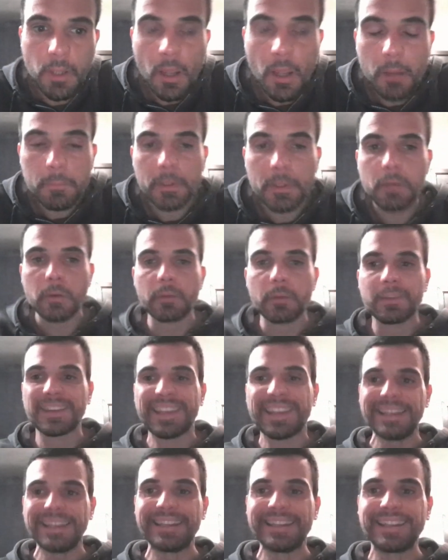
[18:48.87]
because
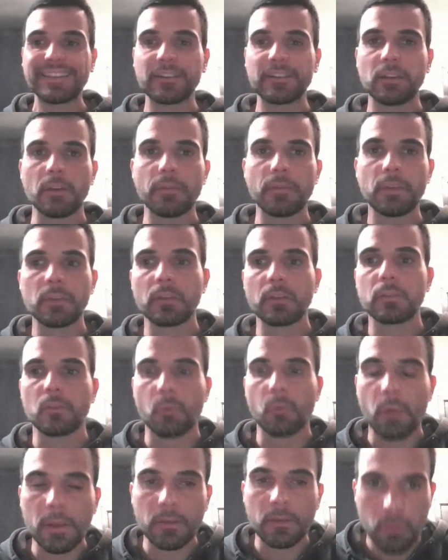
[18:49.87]
killing stuff is not
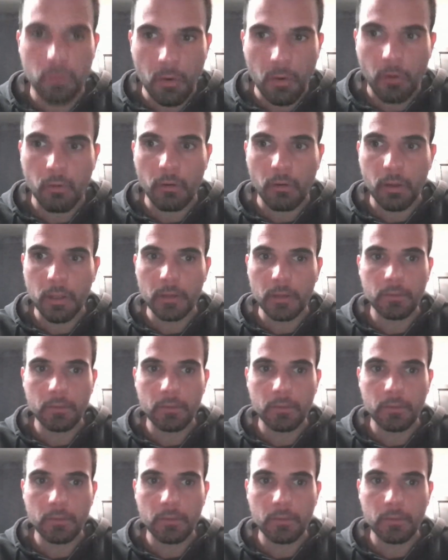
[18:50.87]
always the goal,